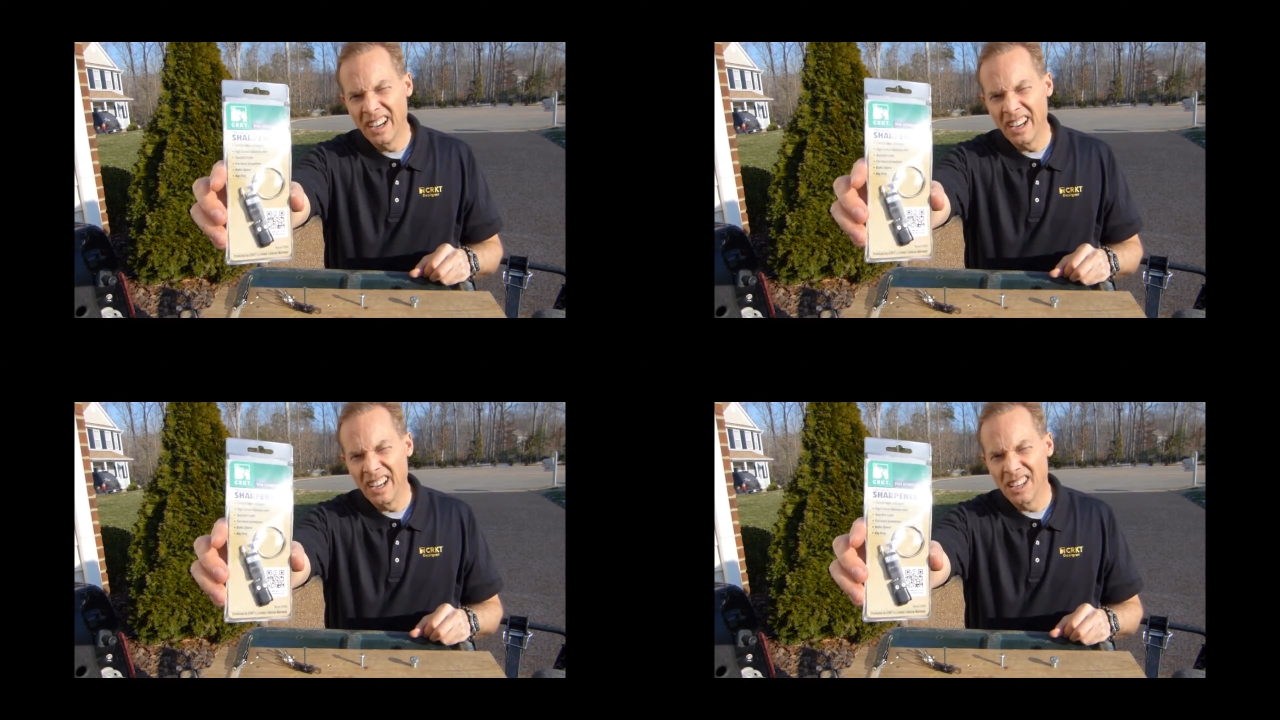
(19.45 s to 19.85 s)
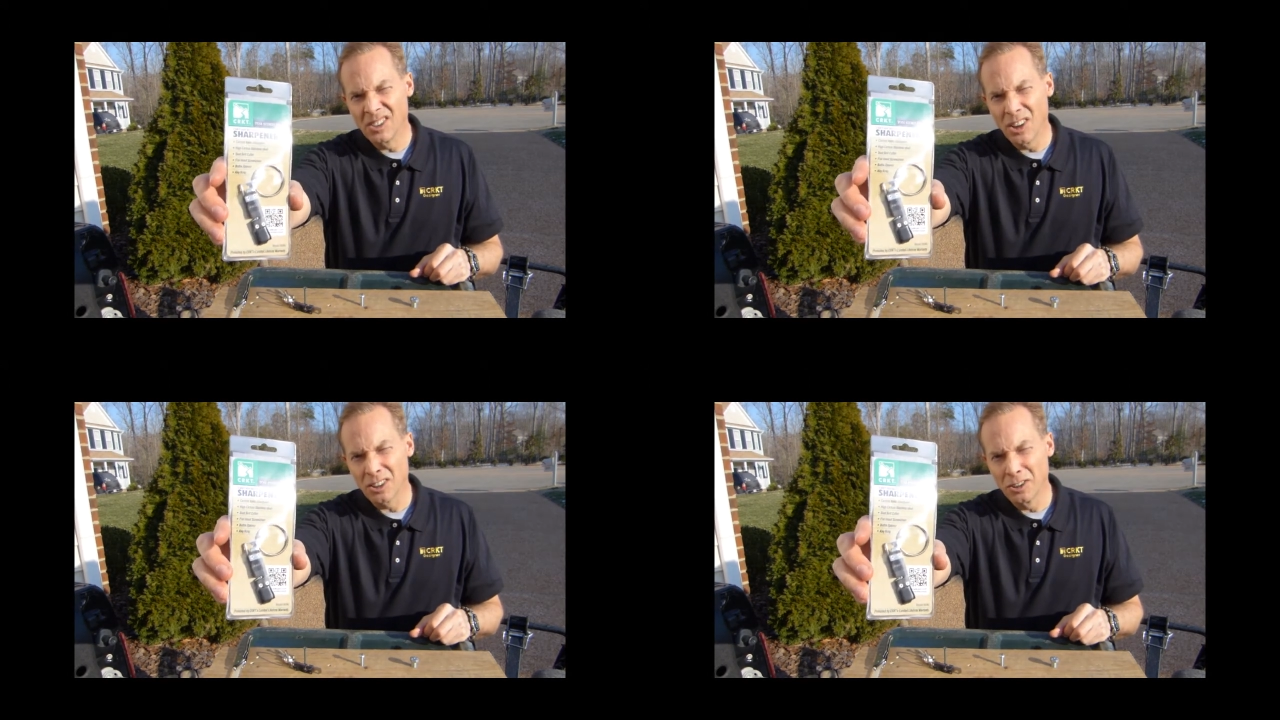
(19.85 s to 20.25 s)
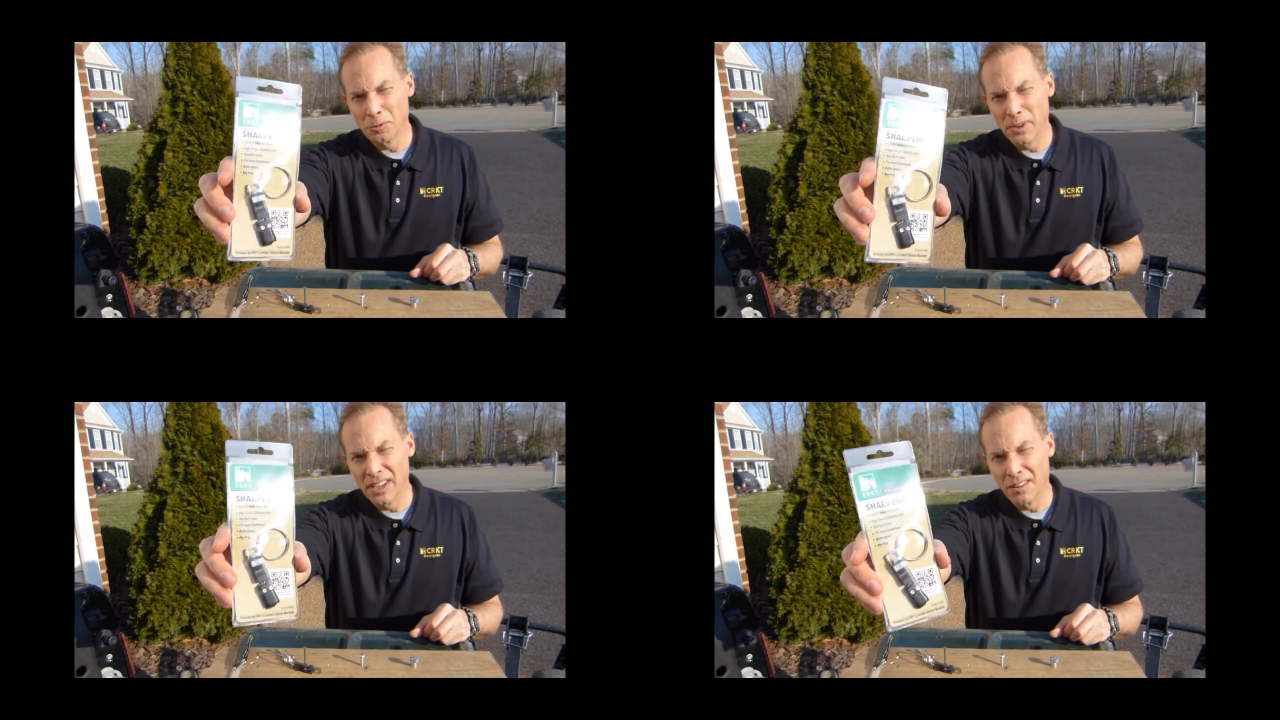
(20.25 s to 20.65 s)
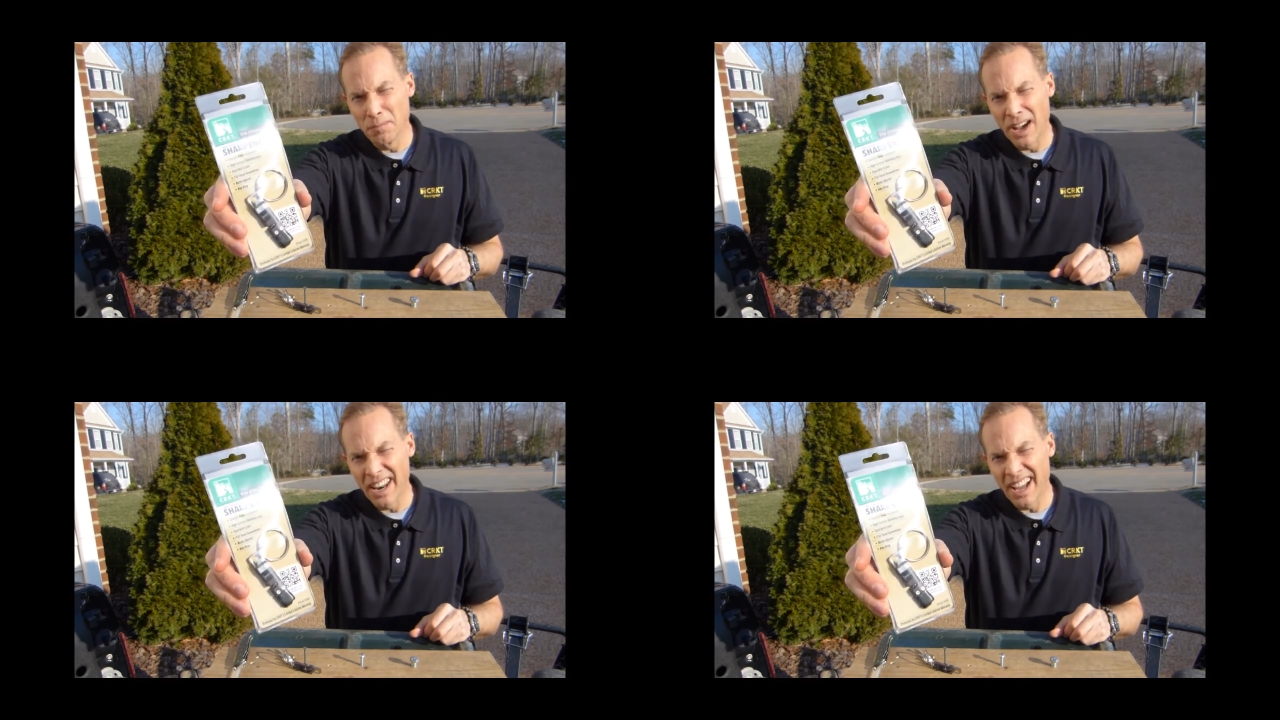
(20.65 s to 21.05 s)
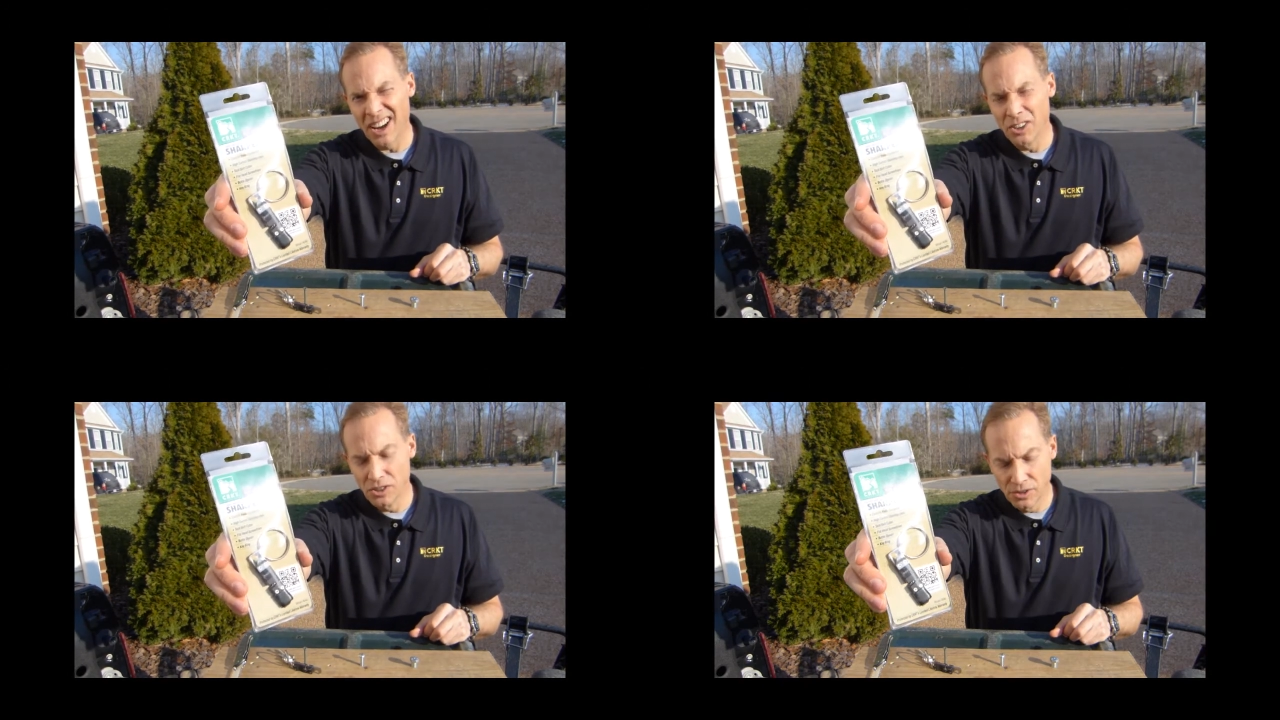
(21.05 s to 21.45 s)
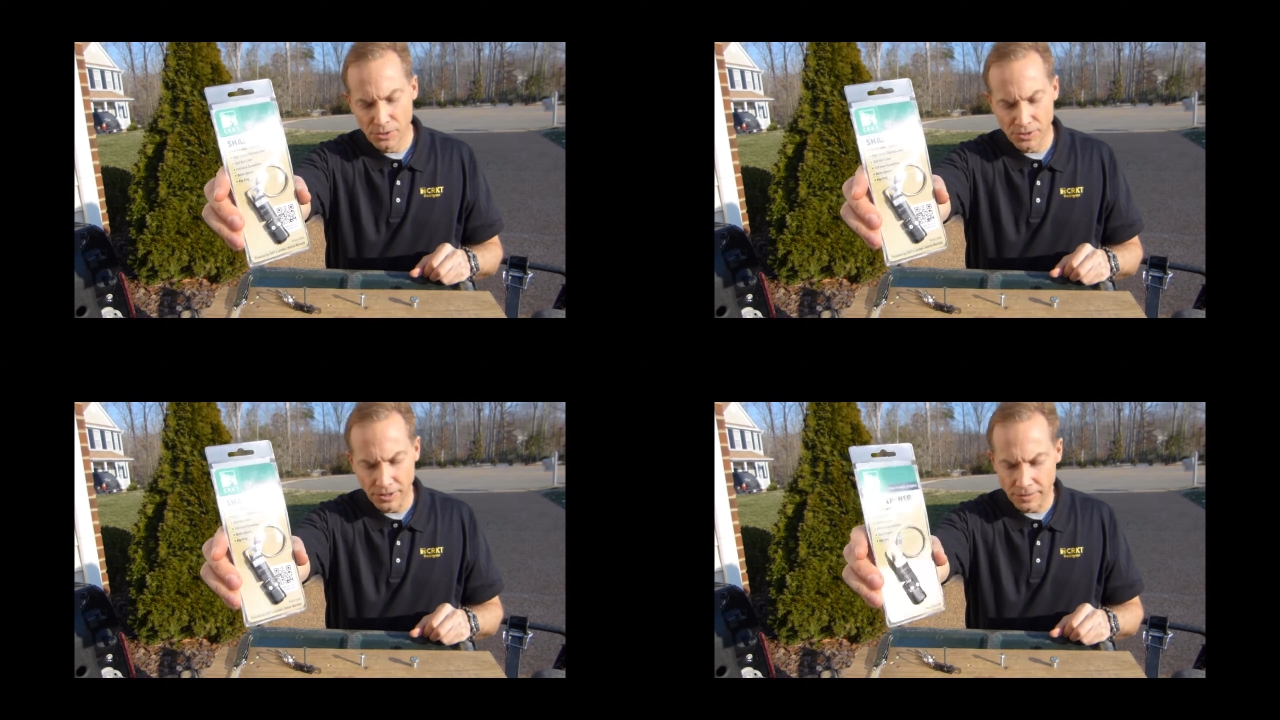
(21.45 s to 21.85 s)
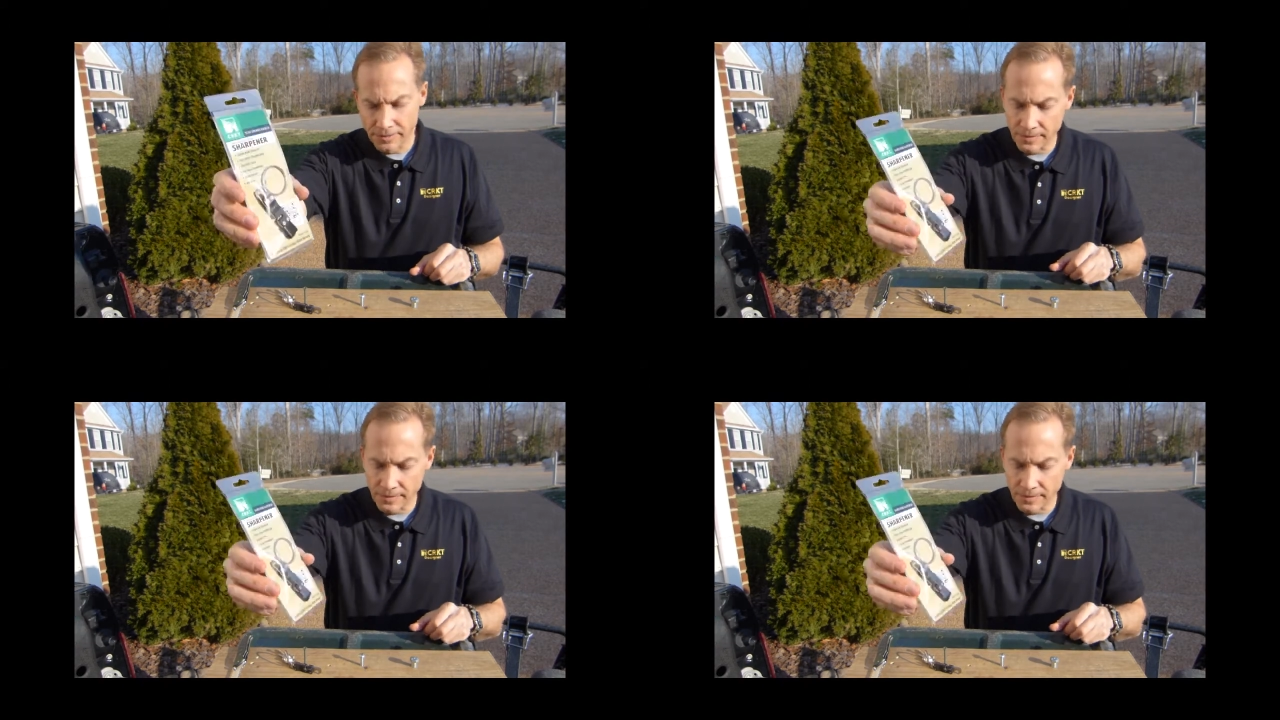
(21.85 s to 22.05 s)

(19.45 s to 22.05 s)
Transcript: and talk a little bit about how you use it.